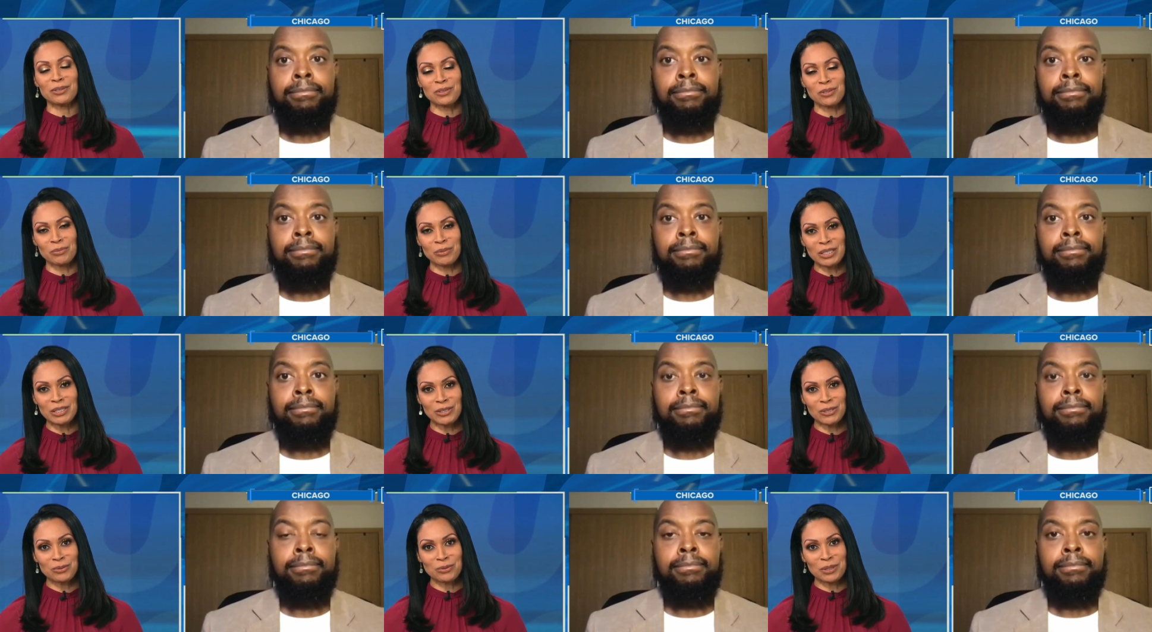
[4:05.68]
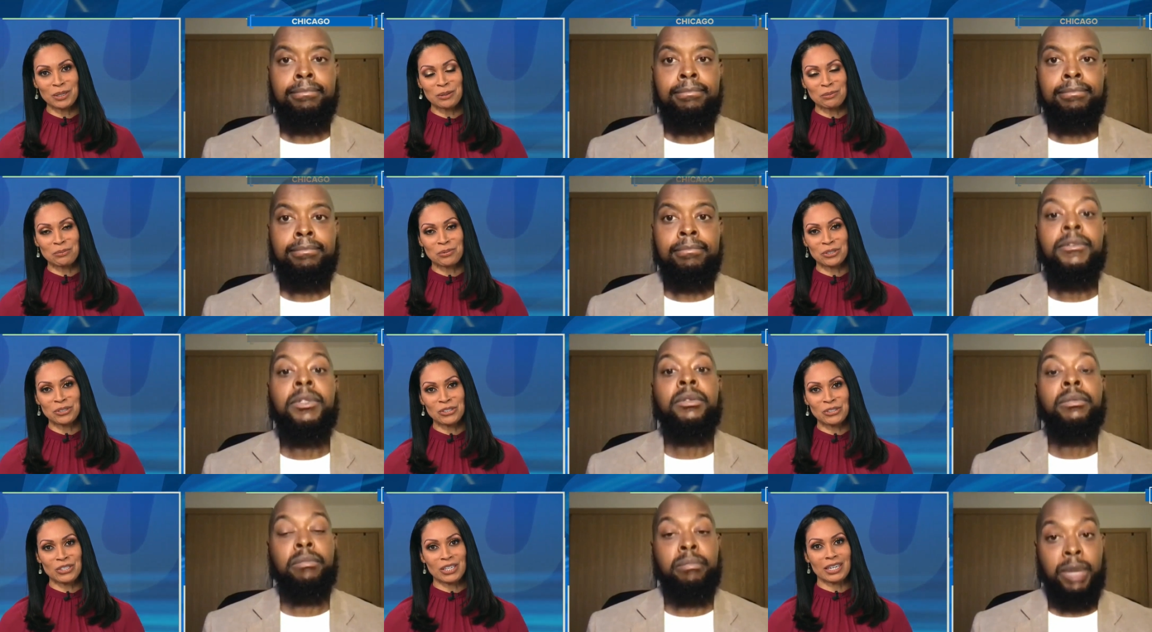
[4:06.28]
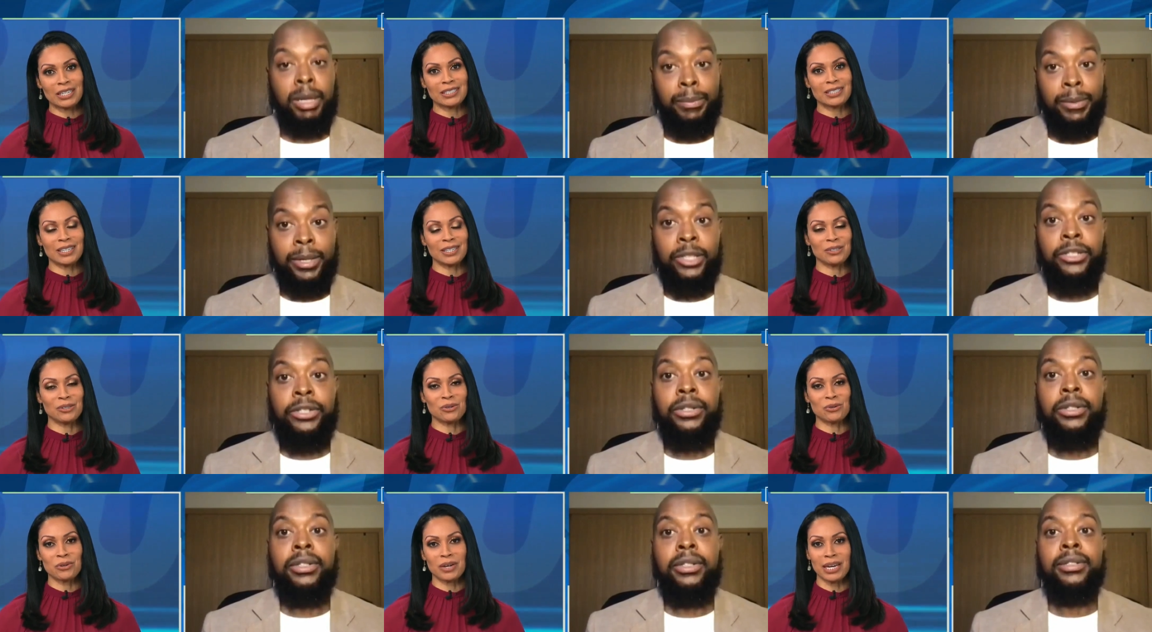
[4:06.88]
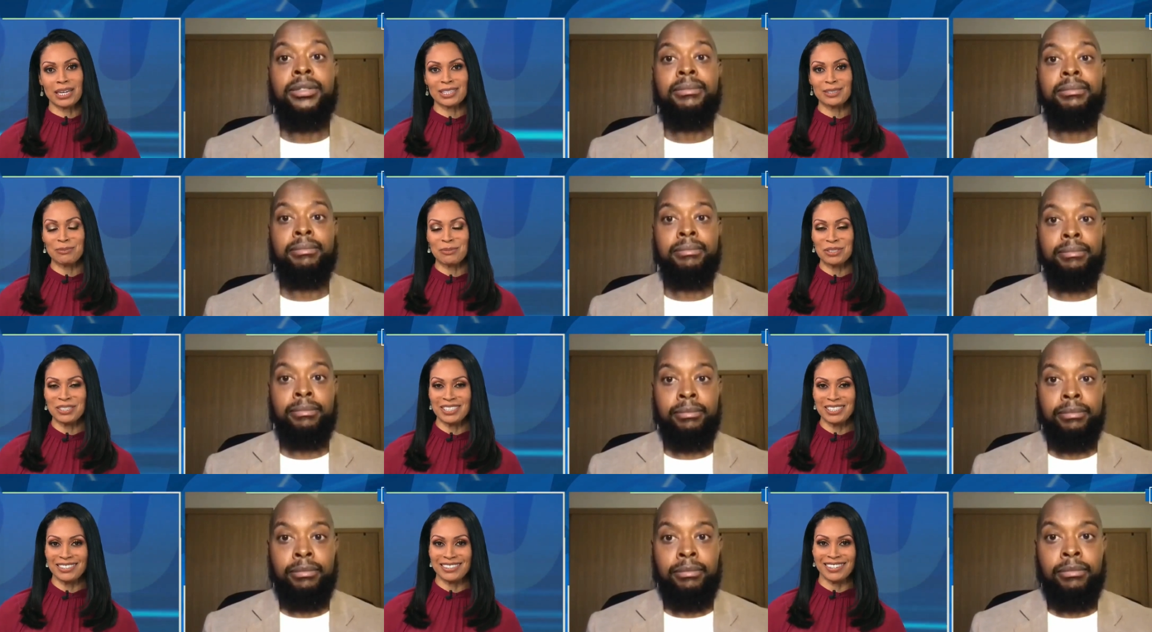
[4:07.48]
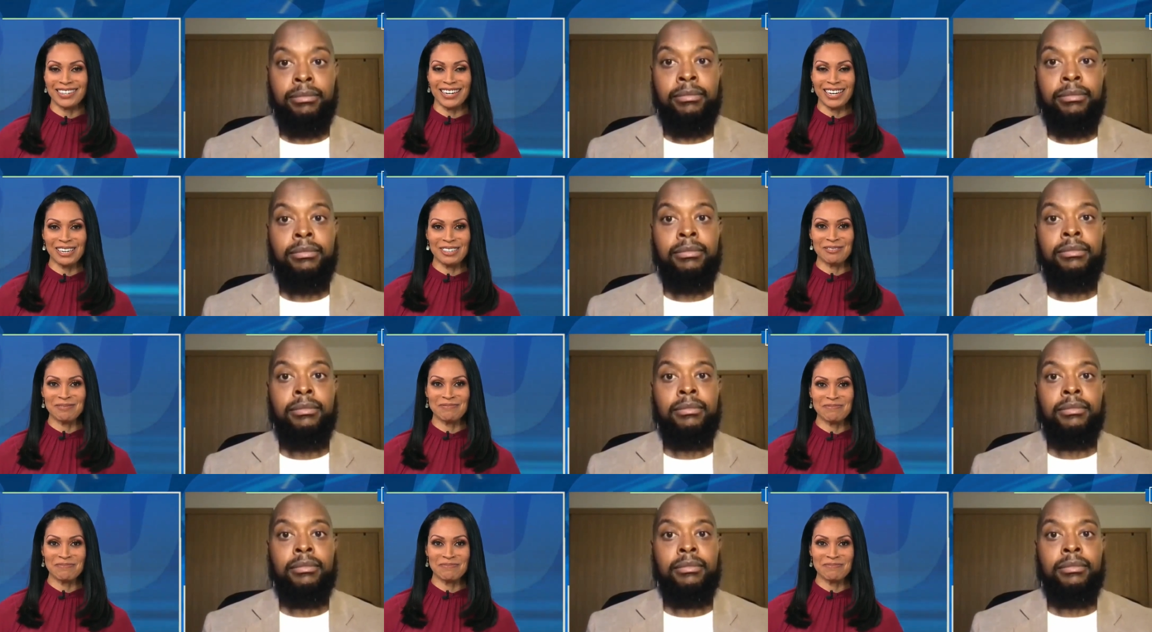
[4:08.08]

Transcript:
Speaker 1: you so much. We appreciate your expertise today.